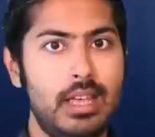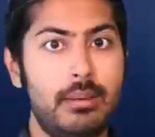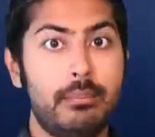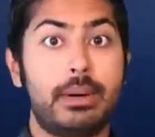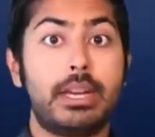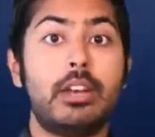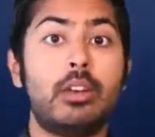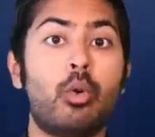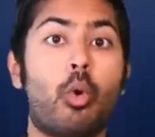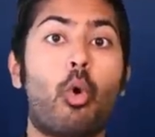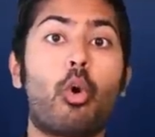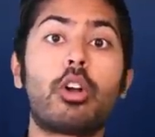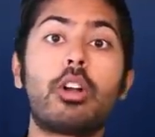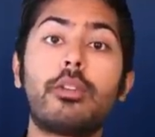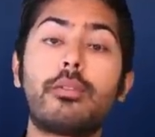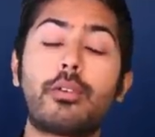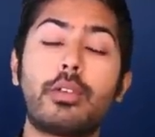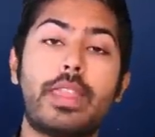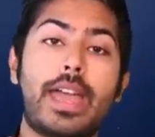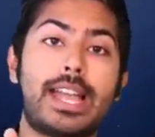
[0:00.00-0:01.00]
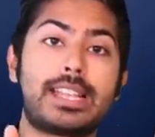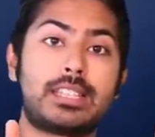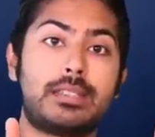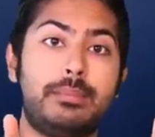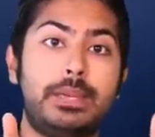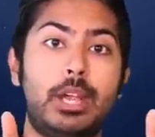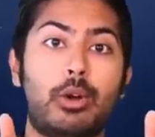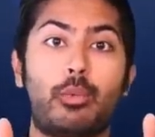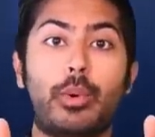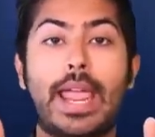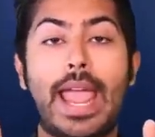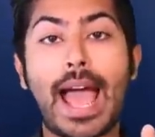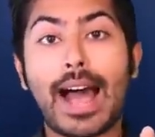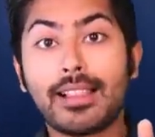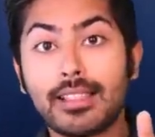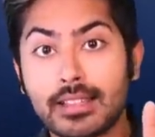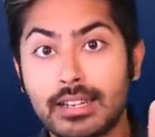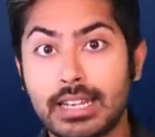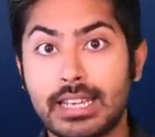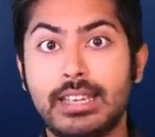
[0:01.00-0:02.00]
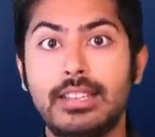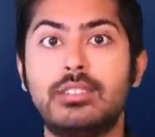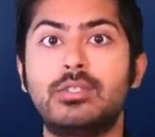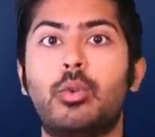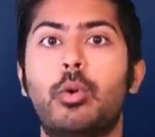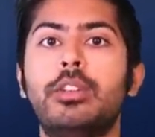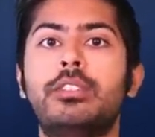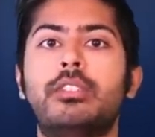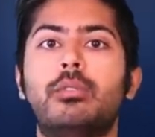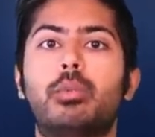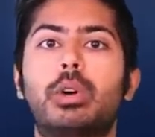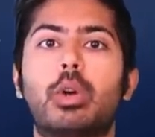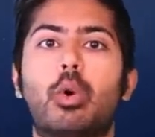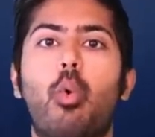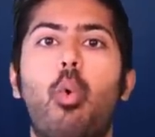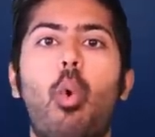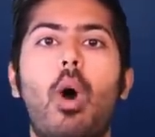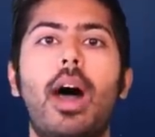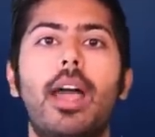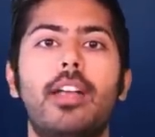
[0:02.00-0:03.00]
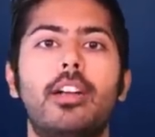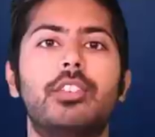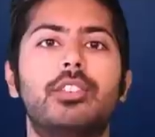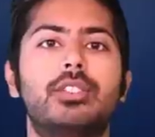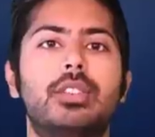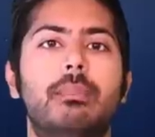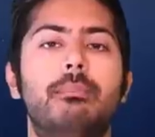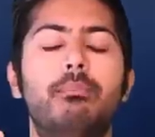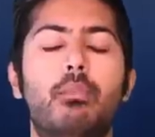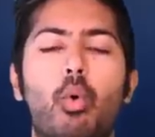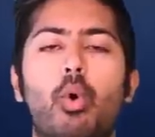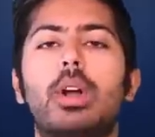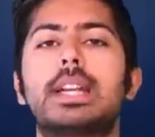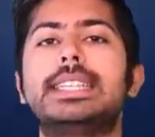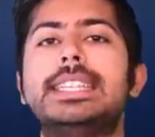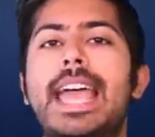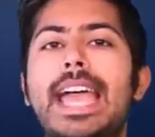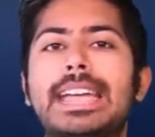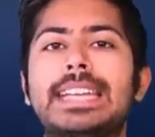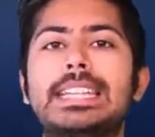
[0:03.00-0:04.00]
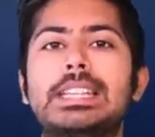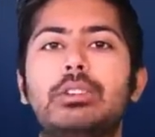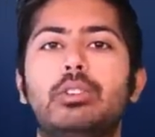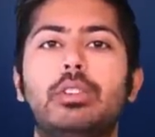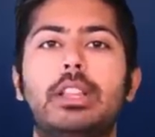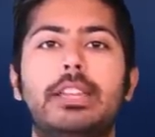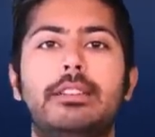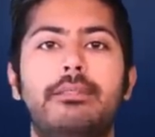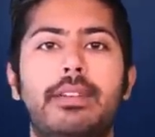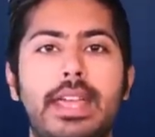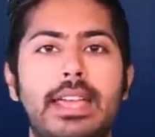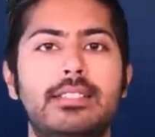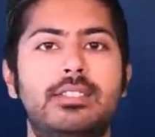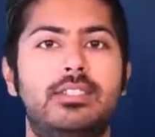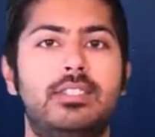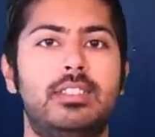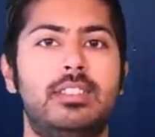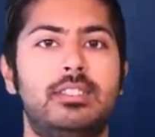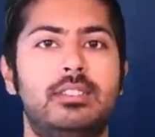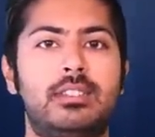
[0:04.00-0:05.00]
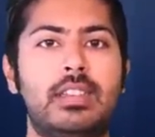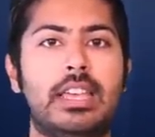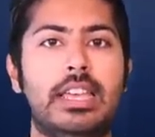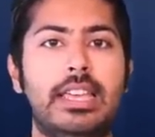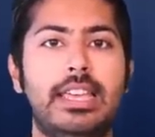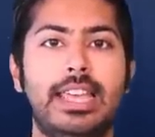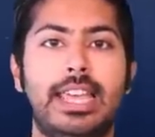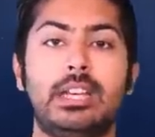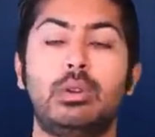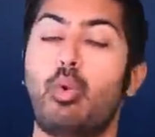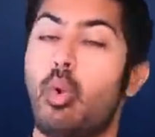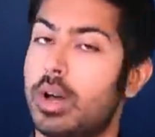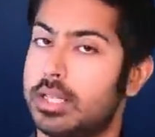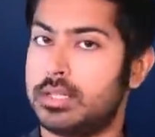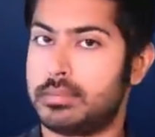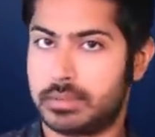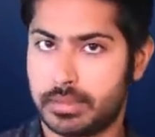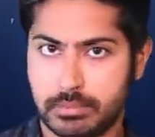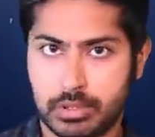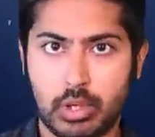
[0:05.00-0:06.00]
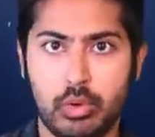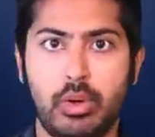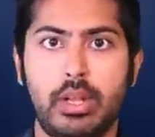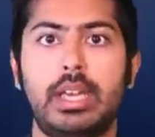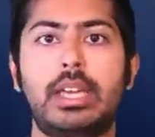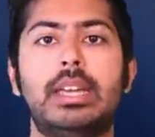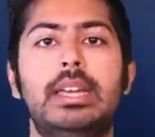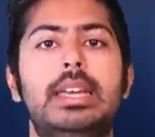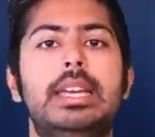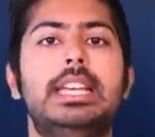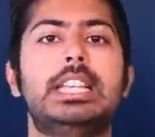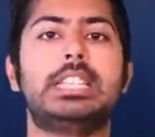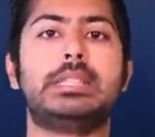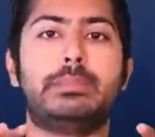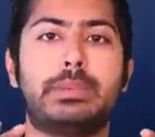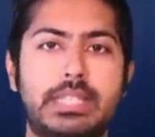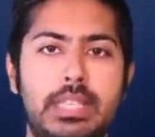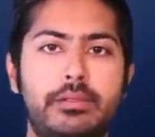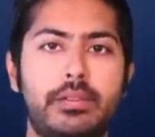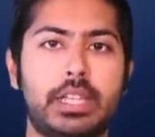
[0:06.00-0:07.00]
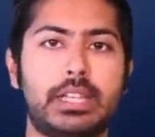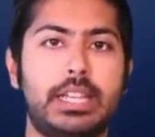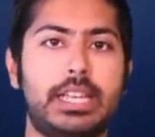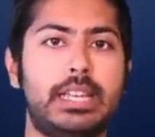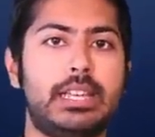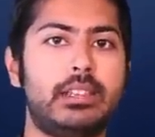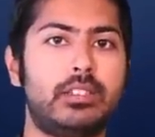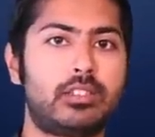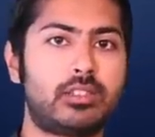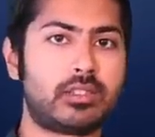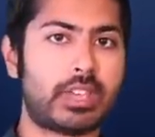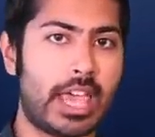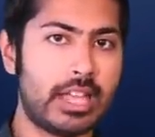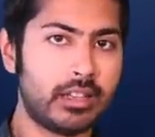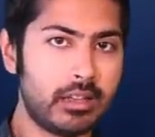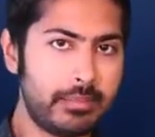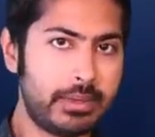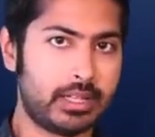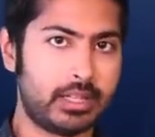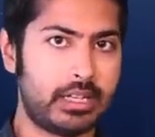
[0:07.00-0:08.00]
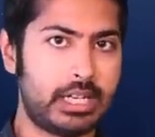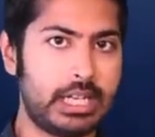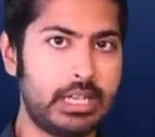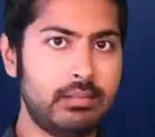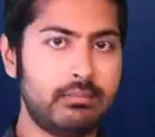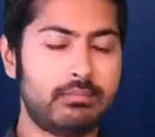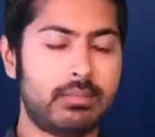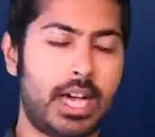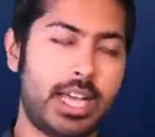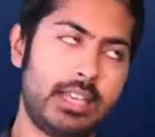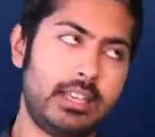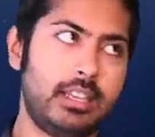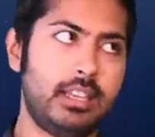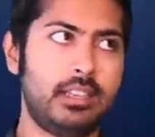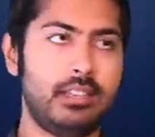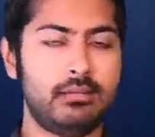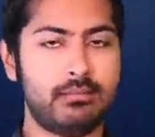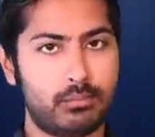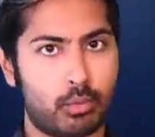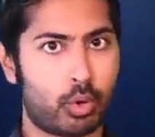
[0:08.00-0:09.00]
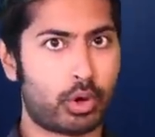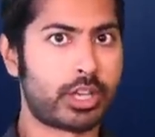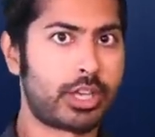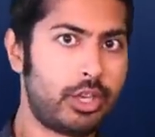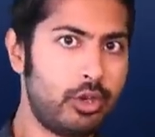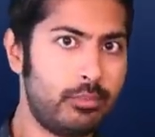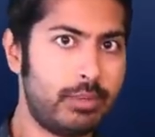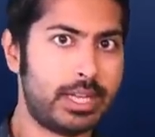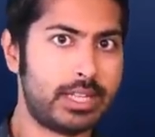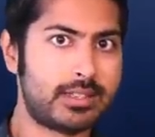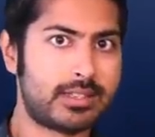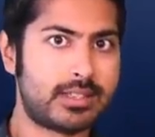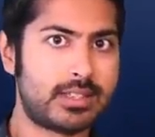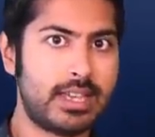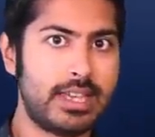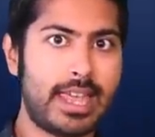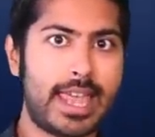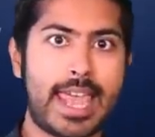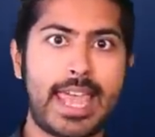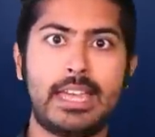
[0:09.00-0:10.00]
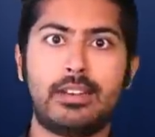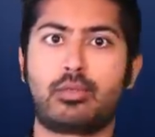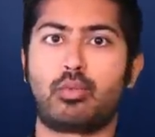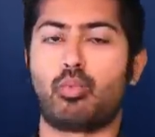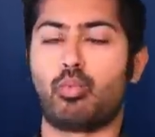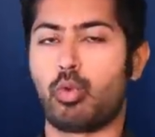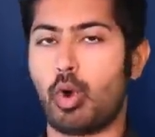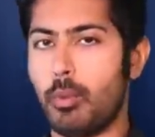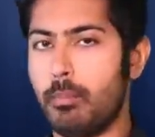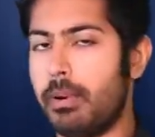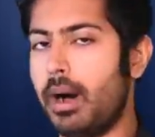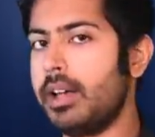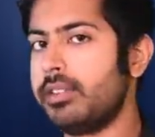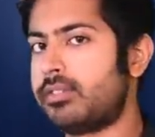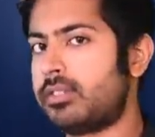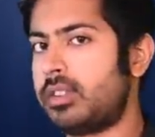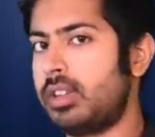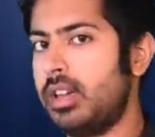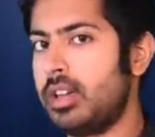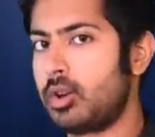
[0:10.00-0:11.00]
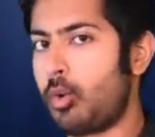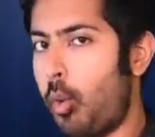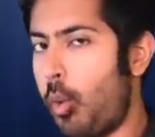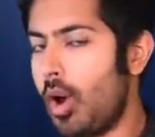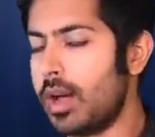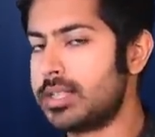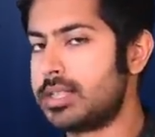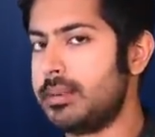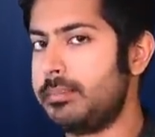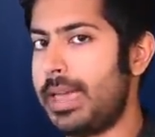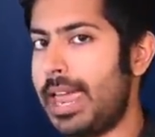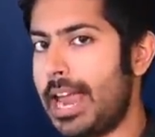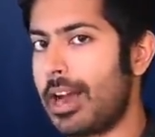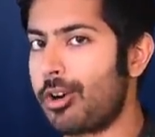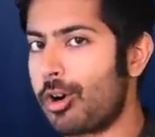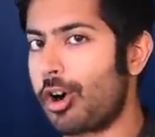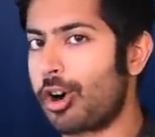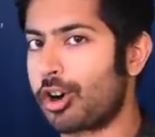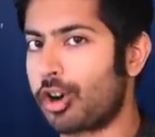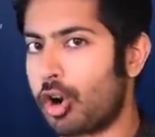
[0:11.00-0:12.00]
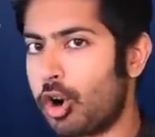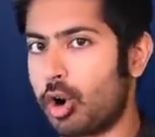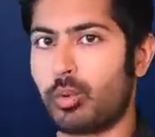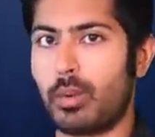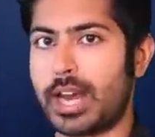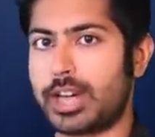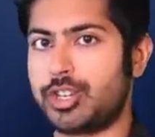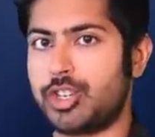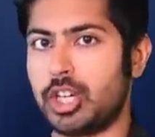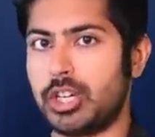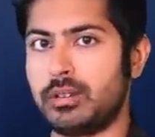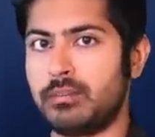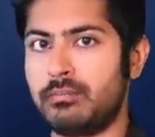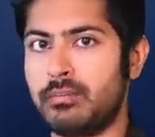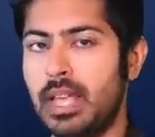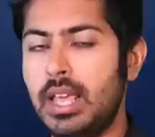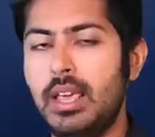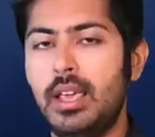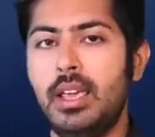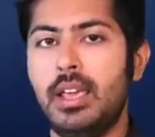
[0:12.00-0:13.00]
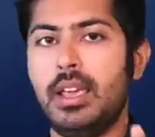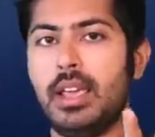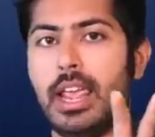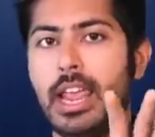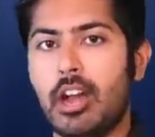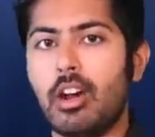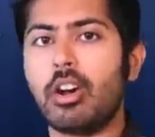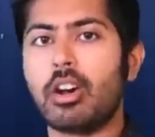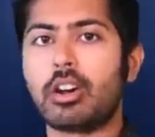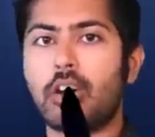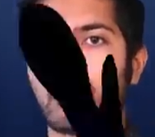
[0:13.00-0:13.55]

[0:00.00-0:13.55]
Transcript: But in order for that to be a reality, it's going to require some more technical advances in quantum computing. Specifically, scalability, i.e. more qubits, and robust quantum error correction. Error